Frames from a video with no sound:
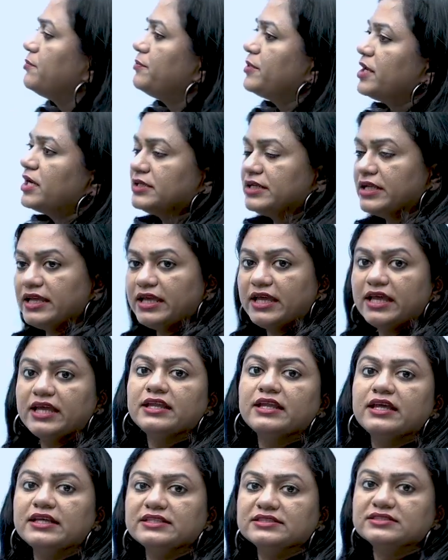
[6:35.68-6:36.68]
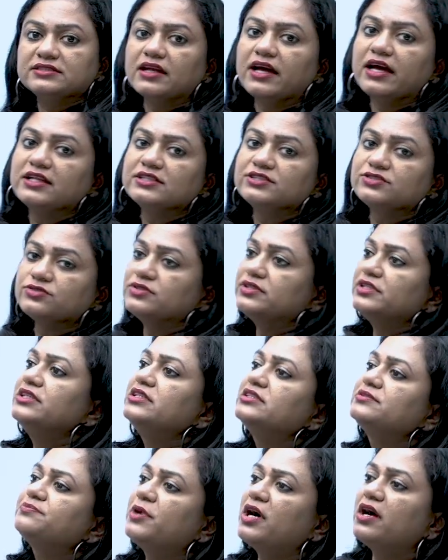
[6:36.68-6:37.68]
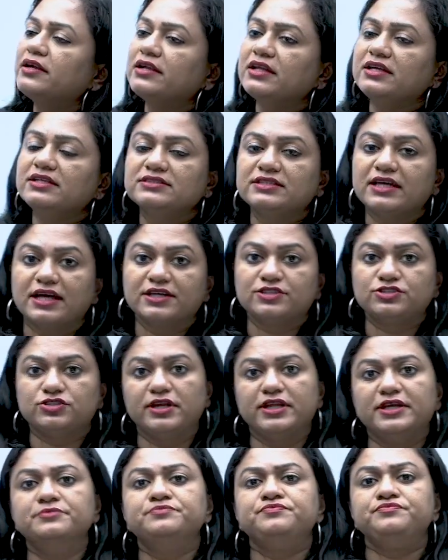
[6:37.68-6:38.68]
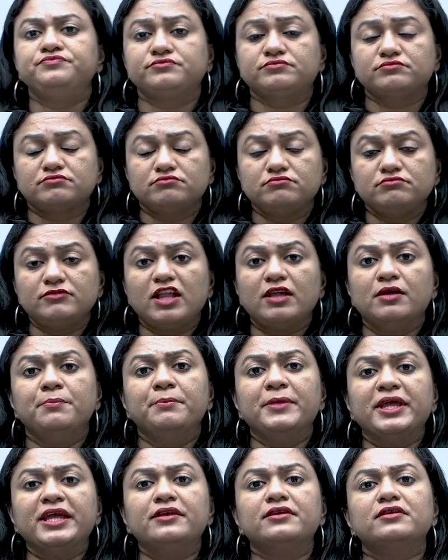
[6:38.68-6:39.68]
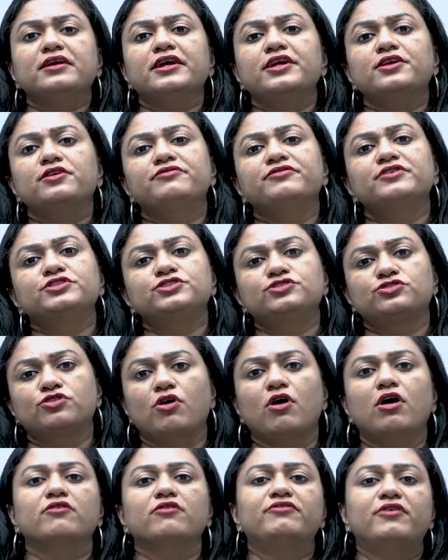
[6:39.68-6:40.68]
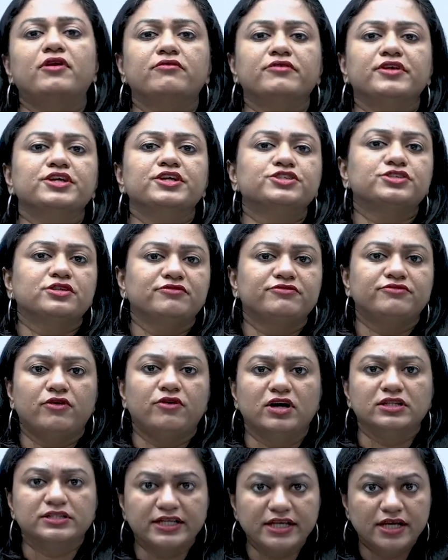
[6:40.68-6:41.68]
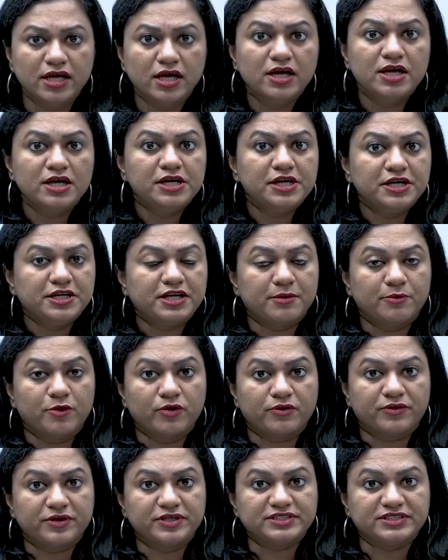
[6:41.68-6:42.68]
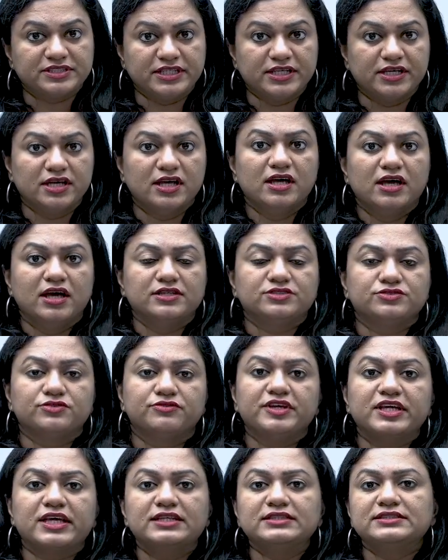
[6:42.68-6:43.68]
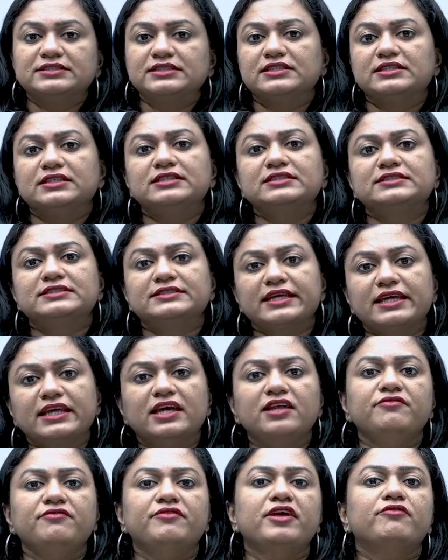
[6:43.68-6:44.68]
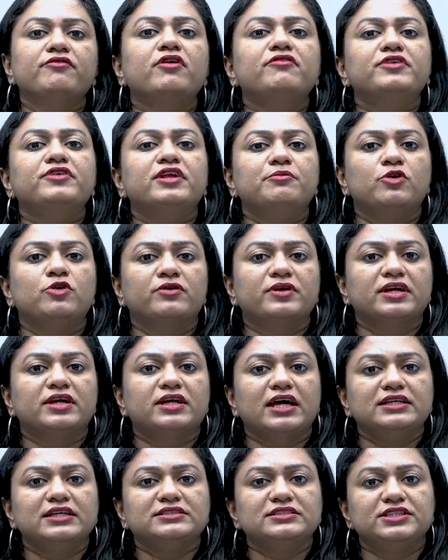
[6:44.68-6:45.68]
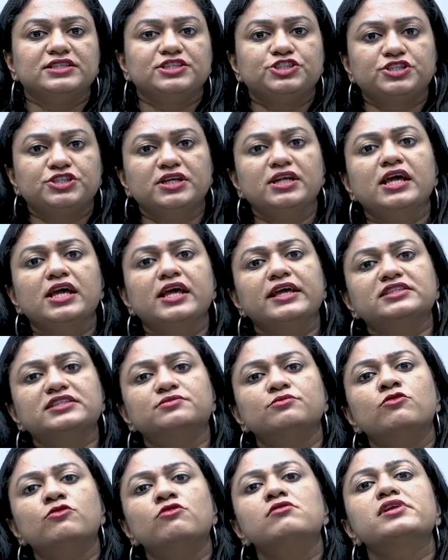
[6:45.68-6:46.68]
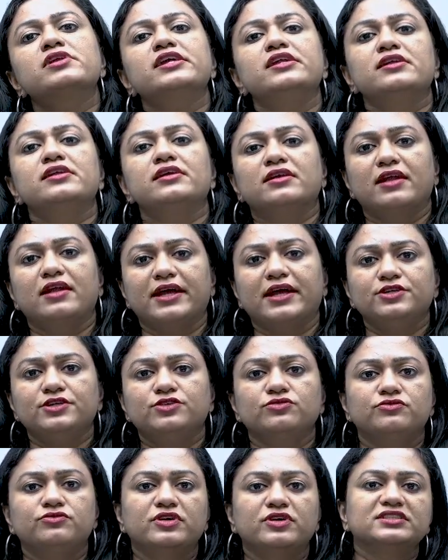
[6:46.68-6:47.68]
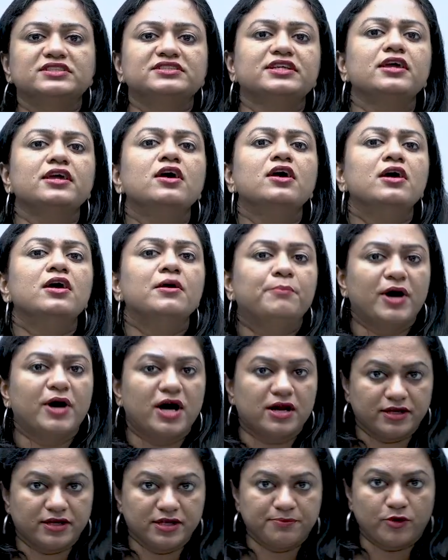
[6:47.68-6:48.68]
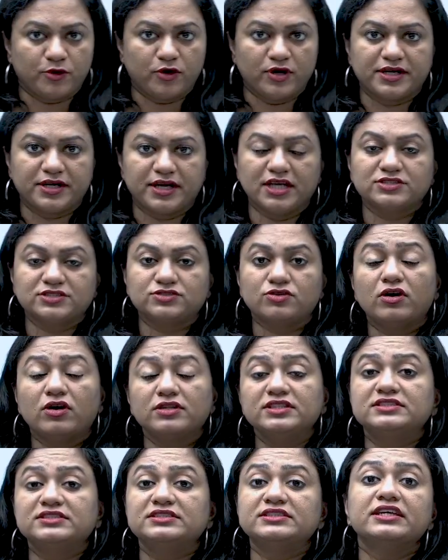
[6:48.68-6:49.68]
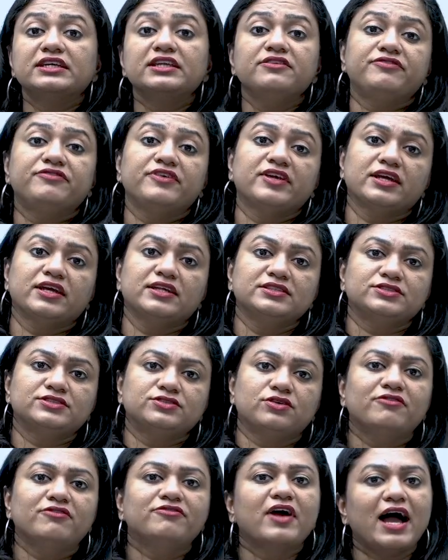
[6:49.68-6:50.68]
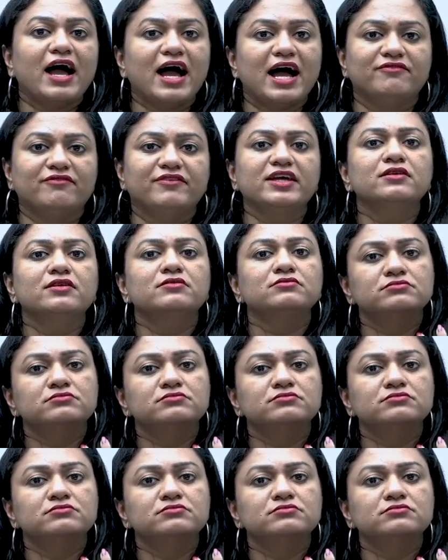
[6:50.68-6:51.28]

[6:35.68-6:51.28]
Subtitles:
Party in Israel. So these parties actually made a kind of a strong foundation for the democracy. So we can say that the second wave of democratization is more inclined towards the party politics, or the significance of having